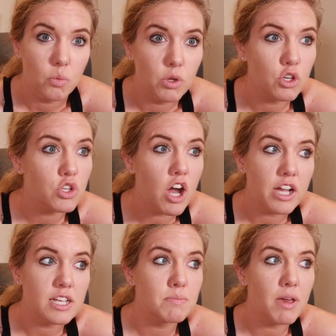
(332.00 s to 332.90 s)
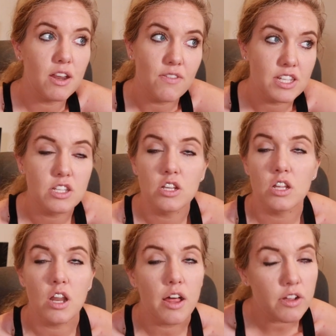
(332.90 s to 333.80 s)
when your dog has manifested
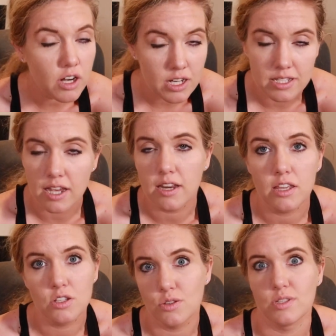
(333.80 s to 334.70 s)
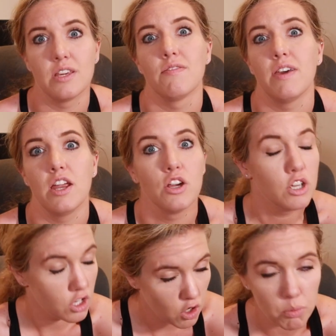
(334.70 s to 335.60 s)
another anxiety-inducing event? Are
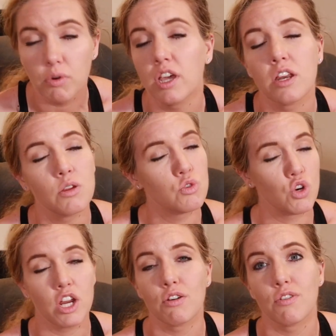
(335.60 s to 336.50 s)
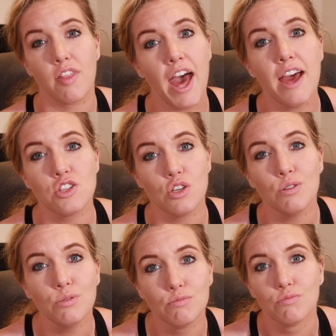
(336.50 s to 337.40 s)
you gonna go bring a new trainer for that
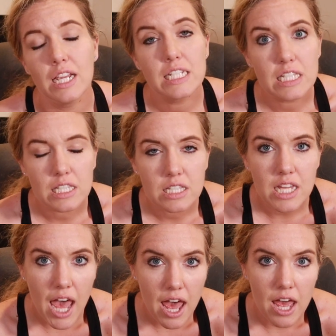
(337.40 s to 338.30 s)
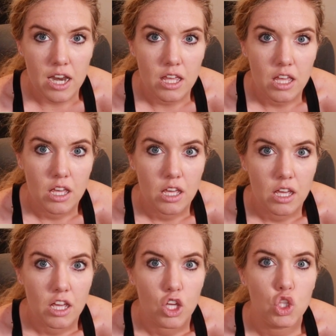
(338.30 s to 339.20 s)
too? Instead,
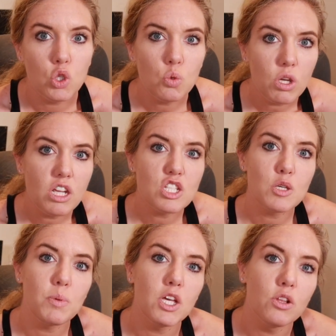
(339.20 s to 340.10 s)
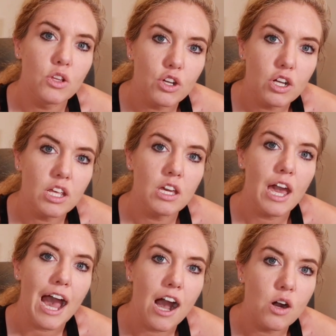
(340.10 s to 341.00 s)
you need to be learning
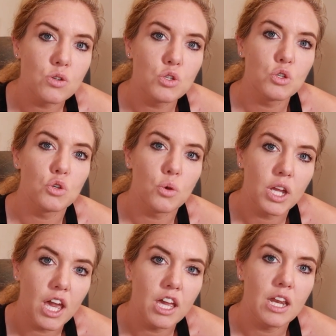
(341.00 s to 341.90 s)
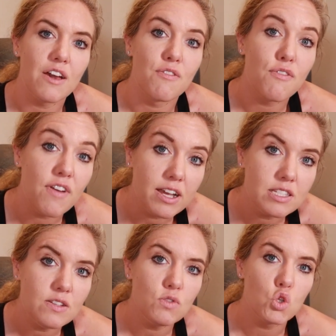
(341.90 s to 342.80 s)
how to create
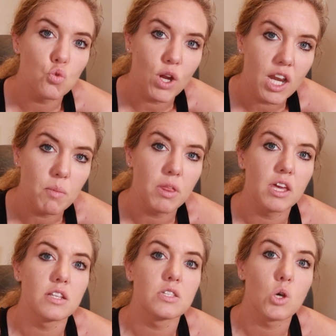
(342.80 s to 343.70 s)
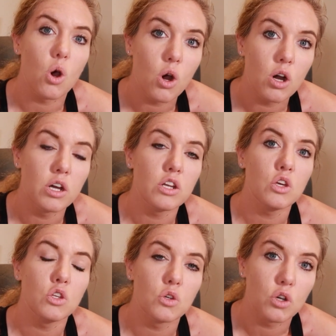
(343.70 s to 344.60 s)
effective training plans on
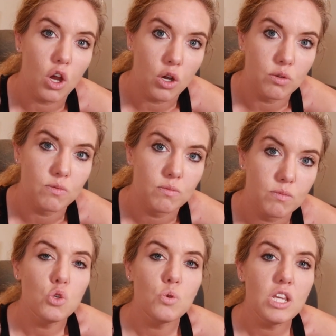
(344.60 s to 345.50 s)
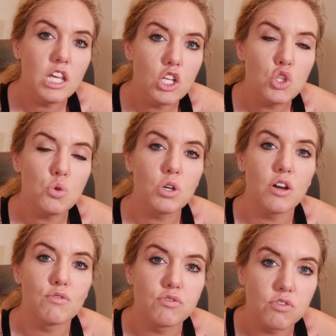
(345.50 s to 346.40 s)
your own. You need to
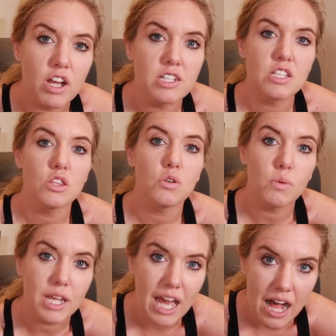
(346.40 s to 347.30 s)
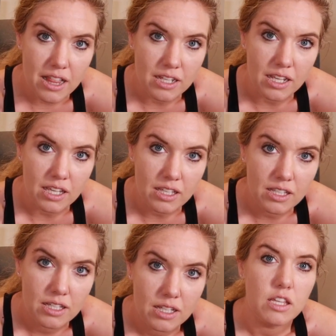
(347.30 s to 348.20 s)
confront the reality
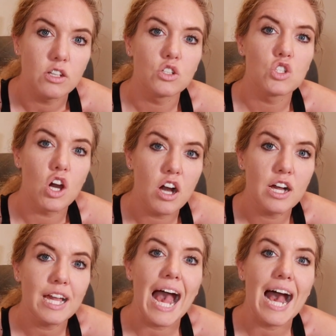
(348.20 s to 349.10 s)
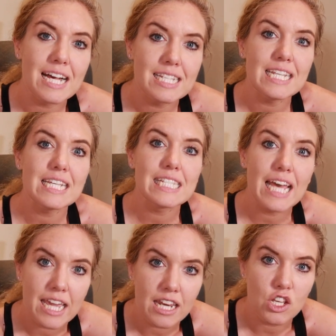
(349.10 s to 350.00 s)
that your dog has an
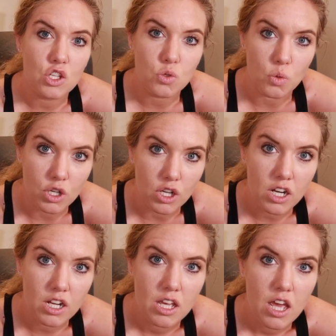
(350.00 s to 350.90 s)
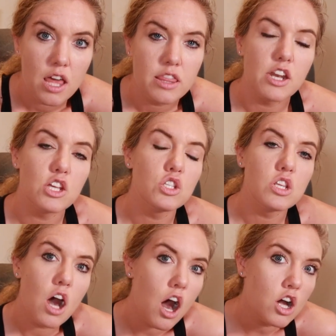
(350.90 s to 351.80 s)
anxiety disorder that is
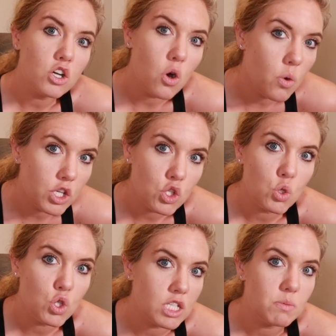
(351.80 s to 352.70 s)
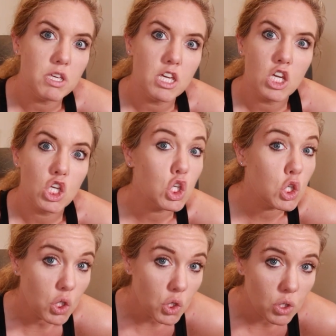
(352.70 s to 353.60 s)
not going to just be
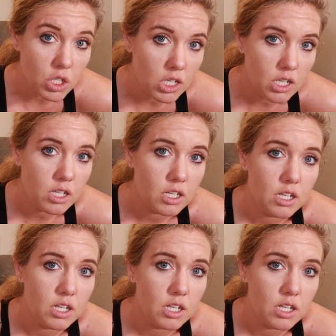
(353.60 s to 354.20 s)
cured